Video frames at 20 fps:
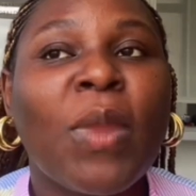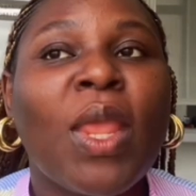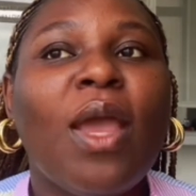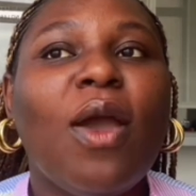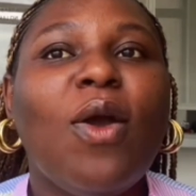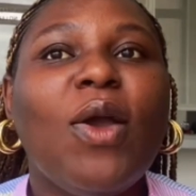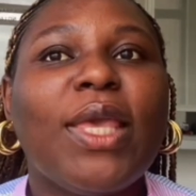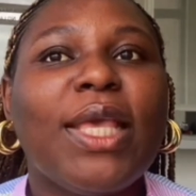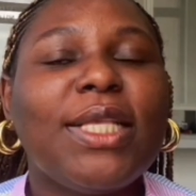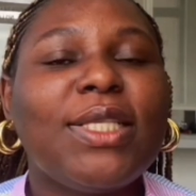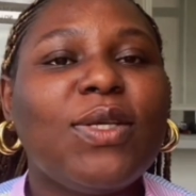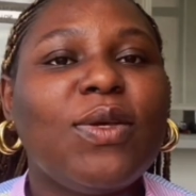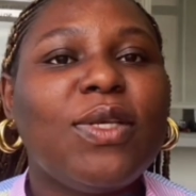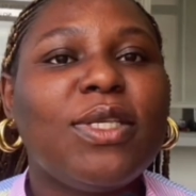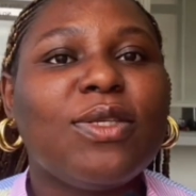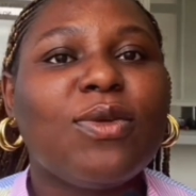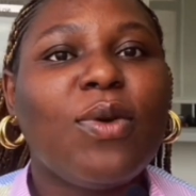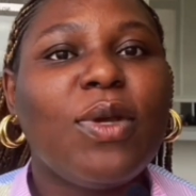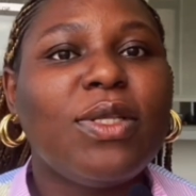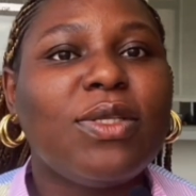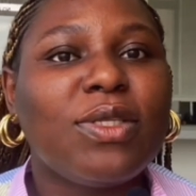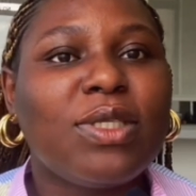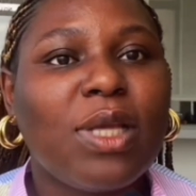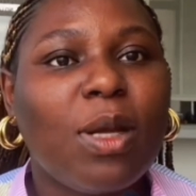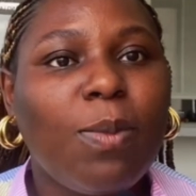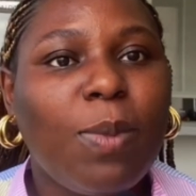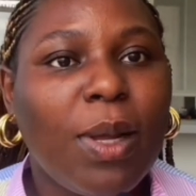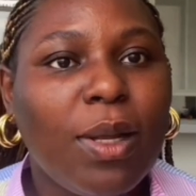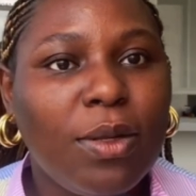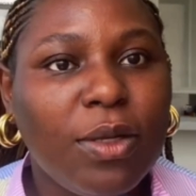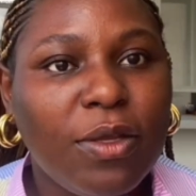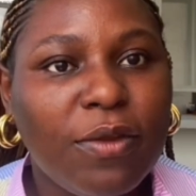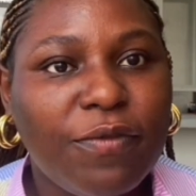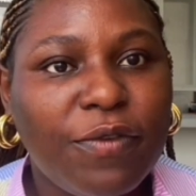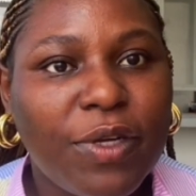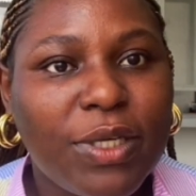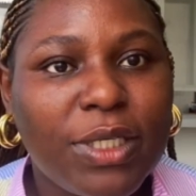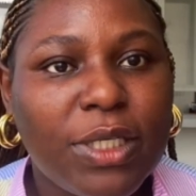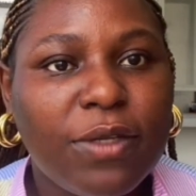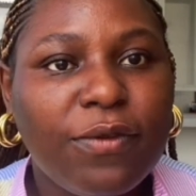Okay, so he's going to Sao Paulo
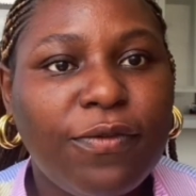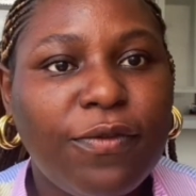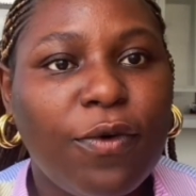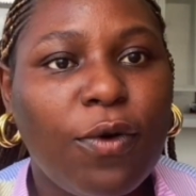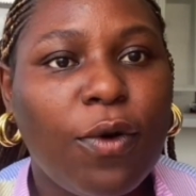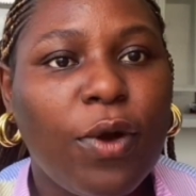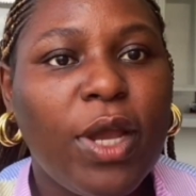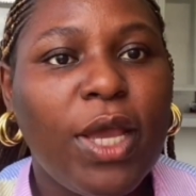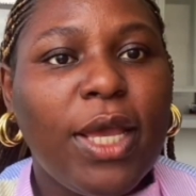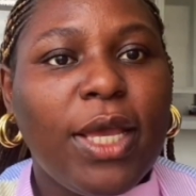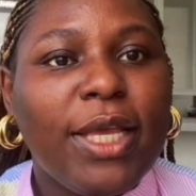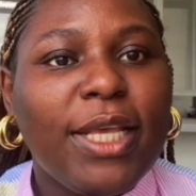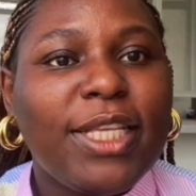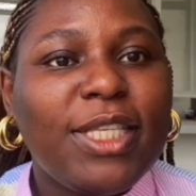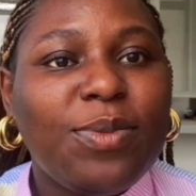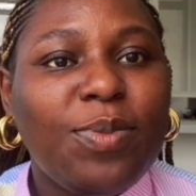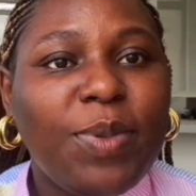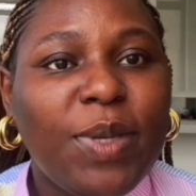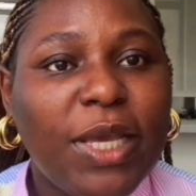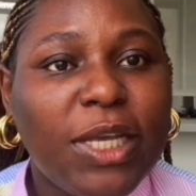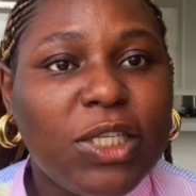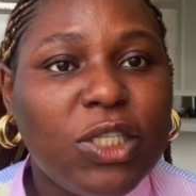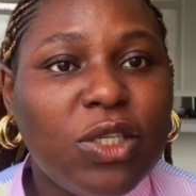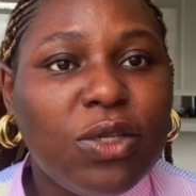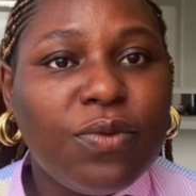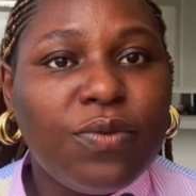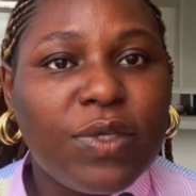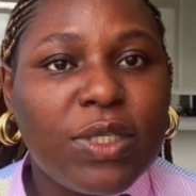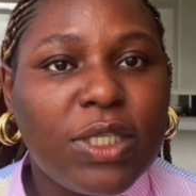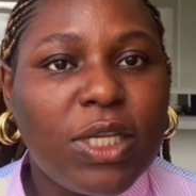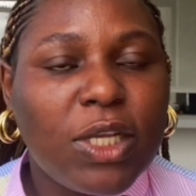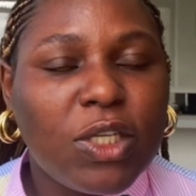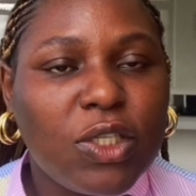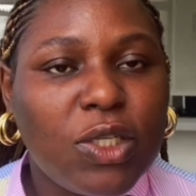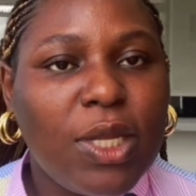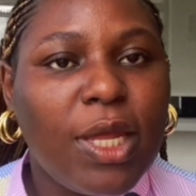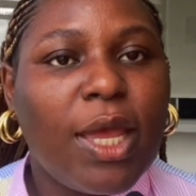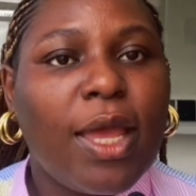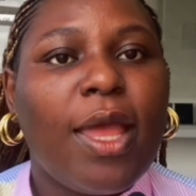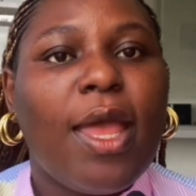University for his PhD research
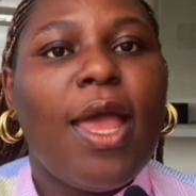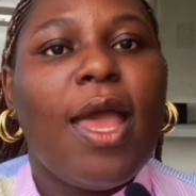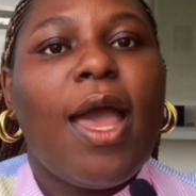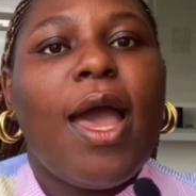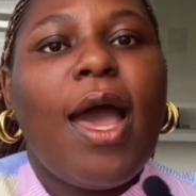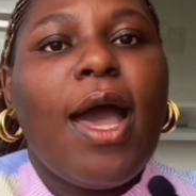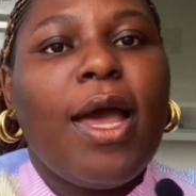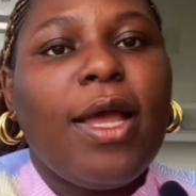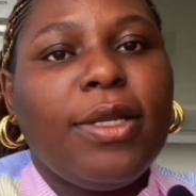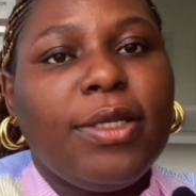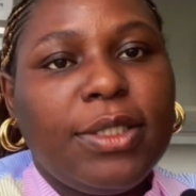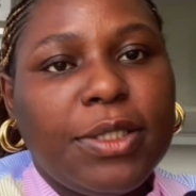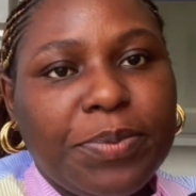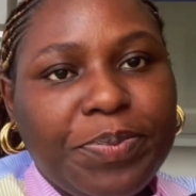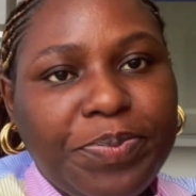there, and